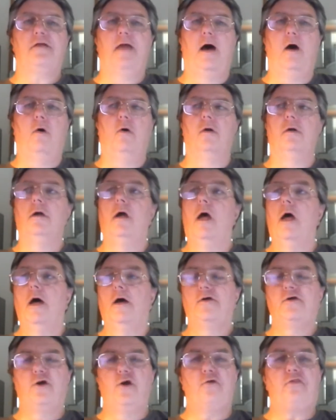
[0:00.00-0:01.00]
an hour.
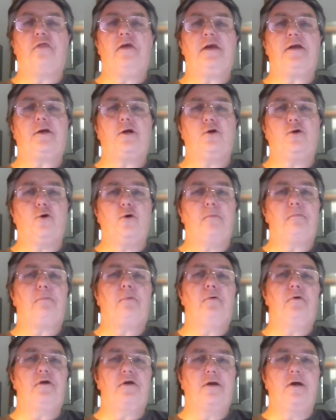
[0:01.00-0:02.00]
You think you're doing
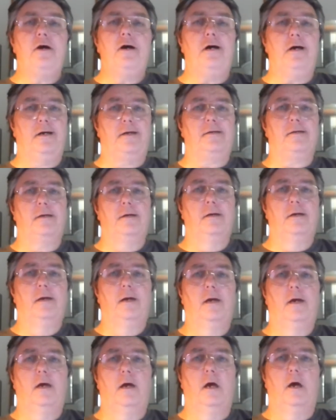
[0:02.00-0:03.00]
pretty good,
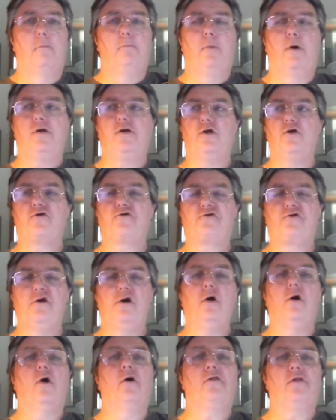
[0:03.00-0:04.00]
but you're
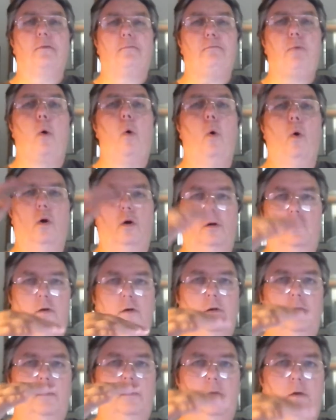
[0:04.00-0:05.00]
still in the poor.
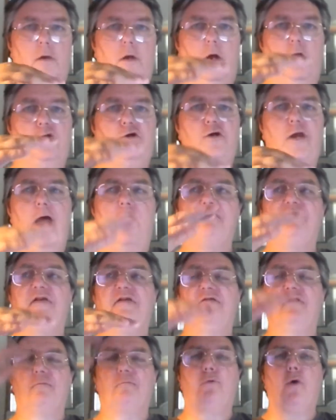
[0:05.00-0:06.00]
You haven't
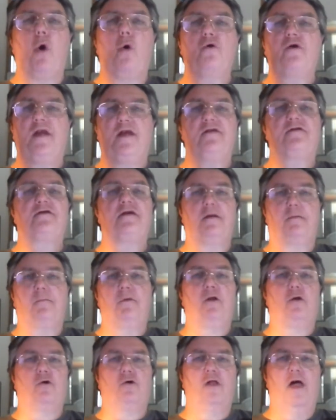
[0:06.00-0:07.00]
even broke into the
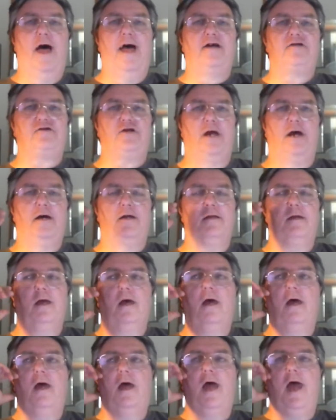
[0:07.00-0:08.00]
middle class yet.
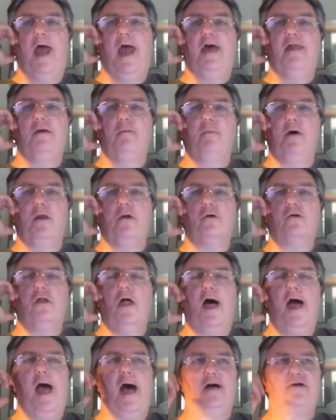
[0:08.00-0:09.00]
And the middle
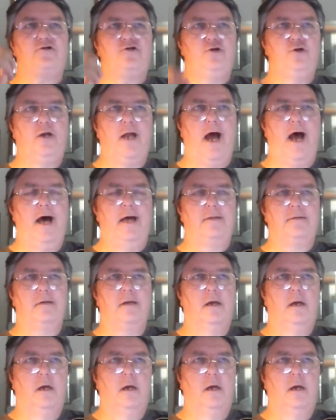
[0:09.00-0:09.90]
class, you got